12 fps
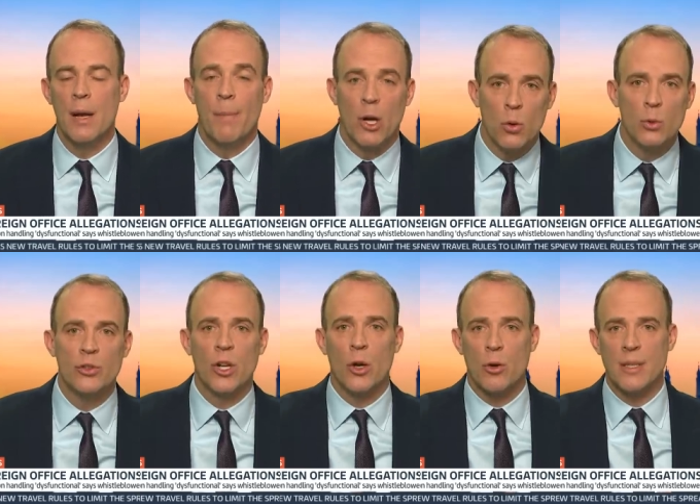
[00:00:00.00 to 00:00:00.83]
but
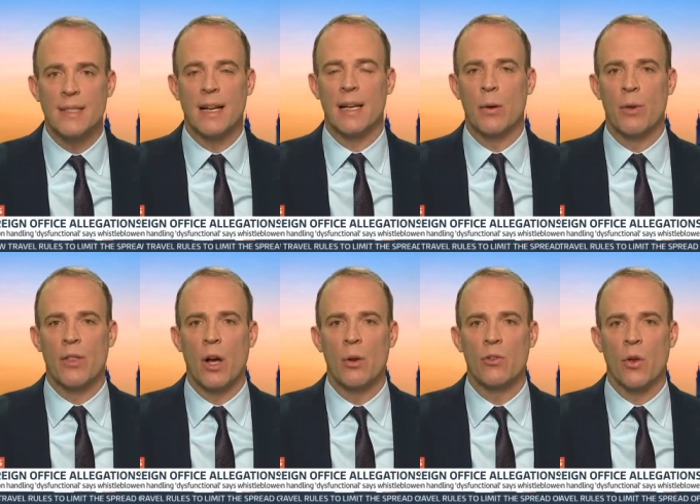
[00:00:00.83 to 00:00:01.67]
also critically with
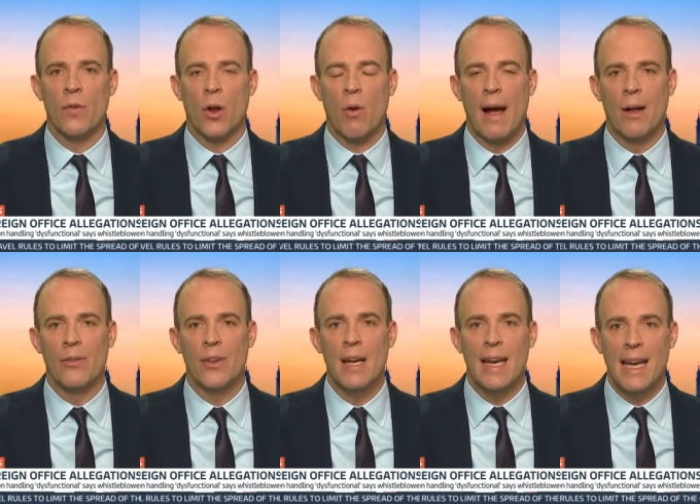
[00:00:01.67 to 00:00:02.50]
those on the
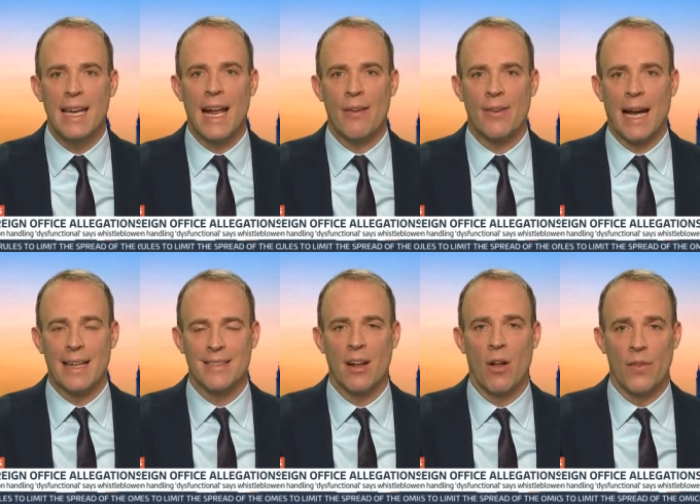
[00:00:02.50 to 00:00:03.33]
ground in
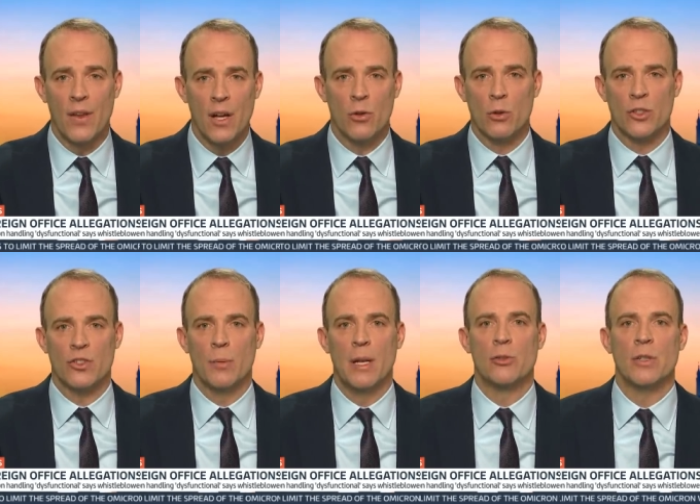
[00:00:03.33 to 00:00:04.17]
Afghanistan, not just
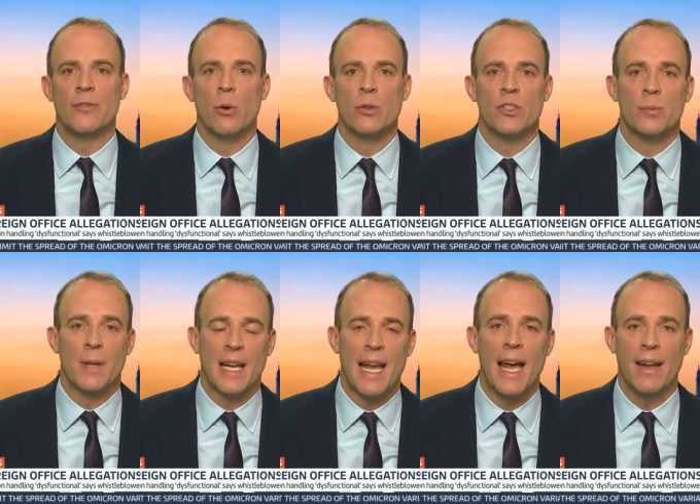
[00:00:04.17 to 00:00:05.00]
the military forces, but
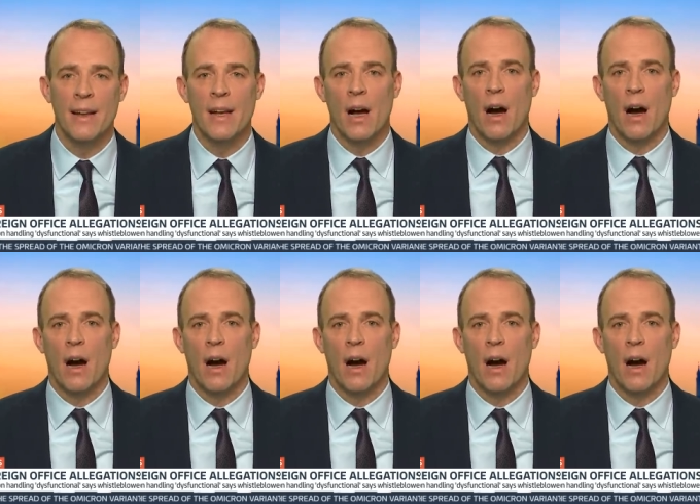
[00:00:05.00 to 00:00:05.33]
again,